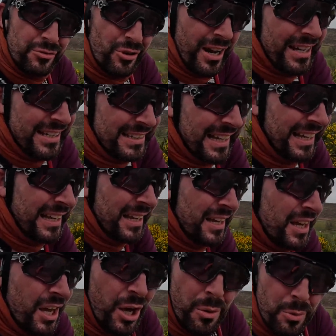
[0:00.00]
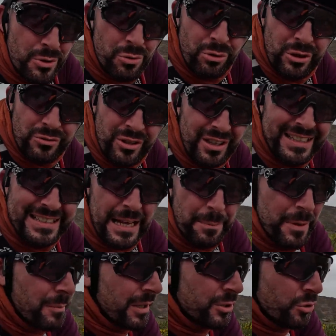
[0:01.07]
ride was only really
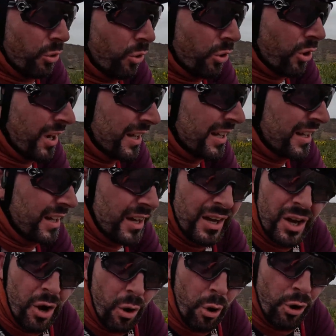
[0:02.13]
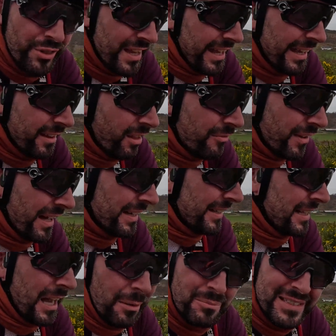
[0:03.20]
dipping my toe on the Isle of
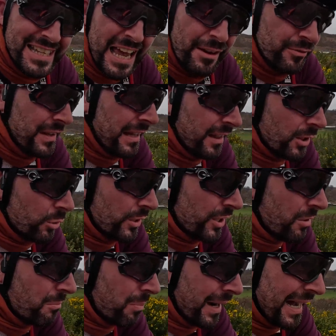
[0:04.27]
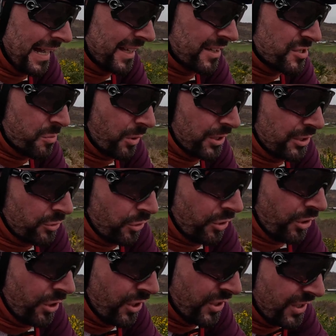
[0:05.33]
Arran. I'm definitely going to come back because I want to
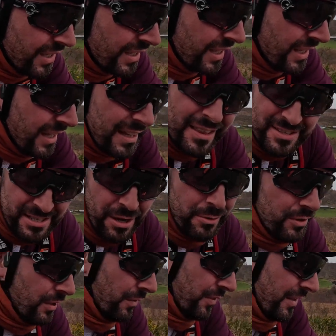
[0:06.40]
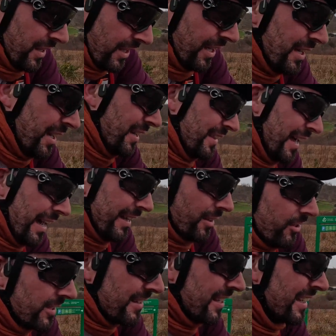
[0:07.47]
do the south of the
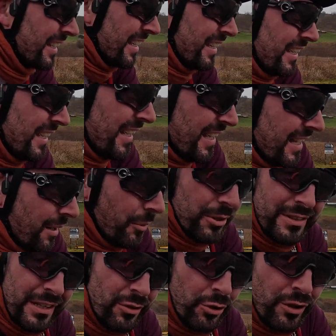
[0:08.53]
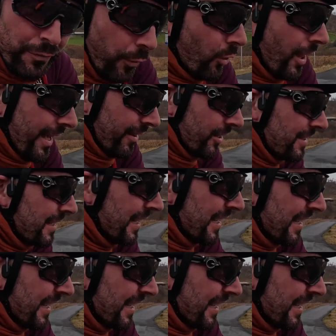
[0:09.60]
island. I want to do the full island,